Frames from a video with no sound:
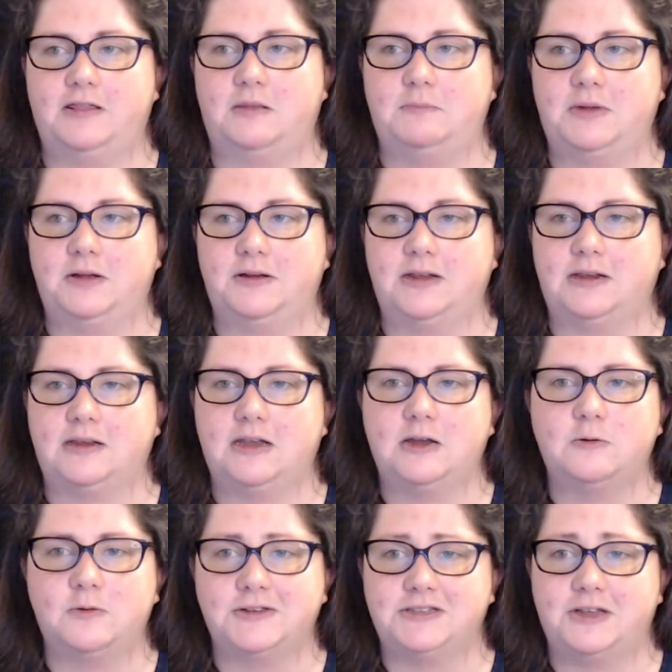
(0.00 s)
the building. It
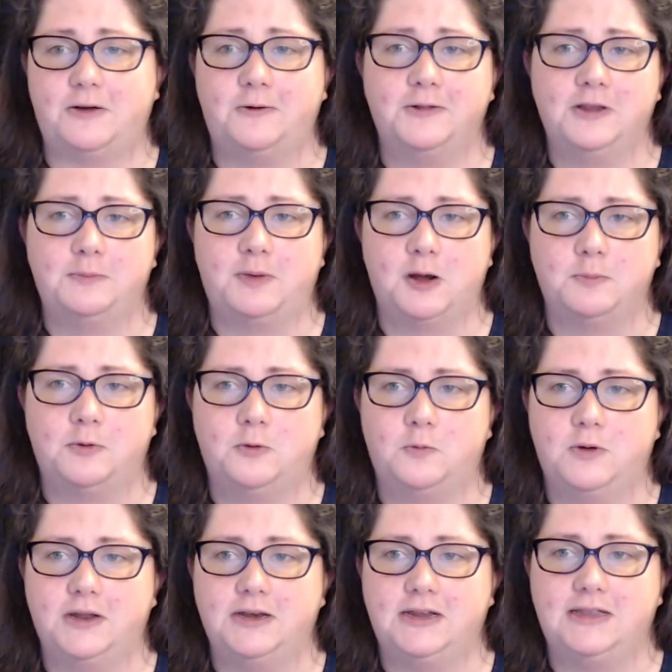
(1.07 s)
was the only purple
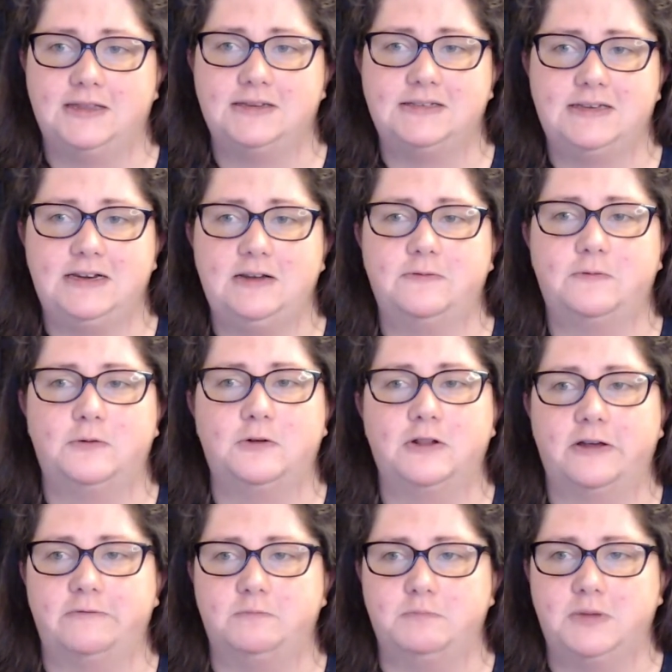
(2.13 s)
one in the city full
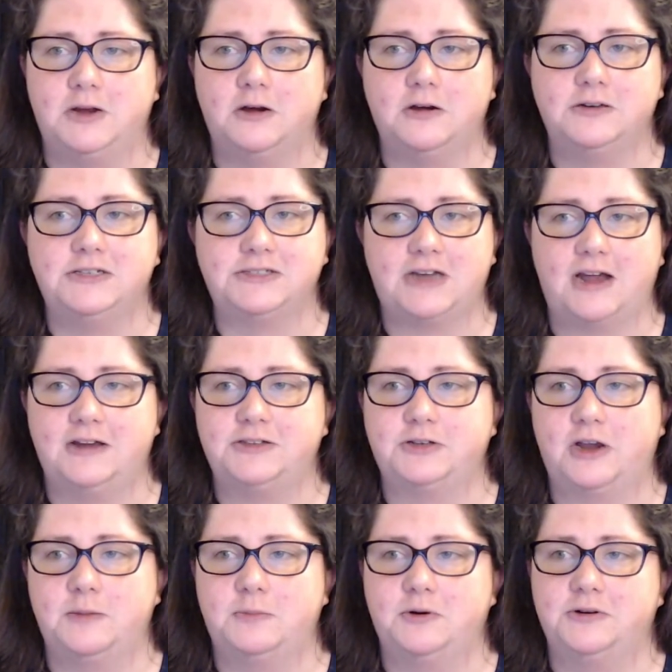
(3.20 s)
of mirrored
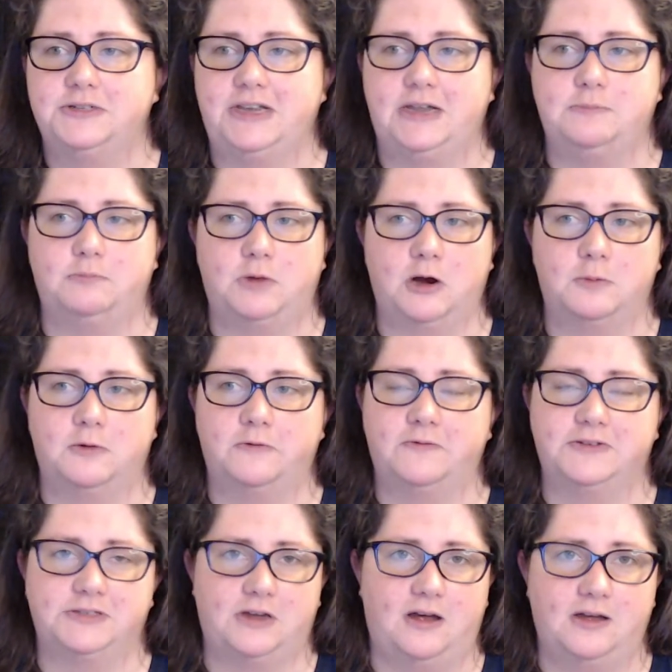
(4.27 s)
skyscrapers and marble
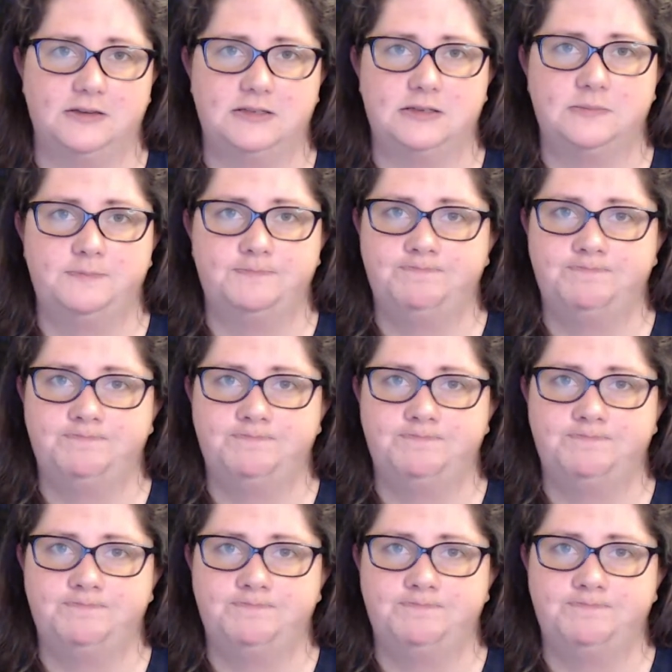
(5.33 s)
facades.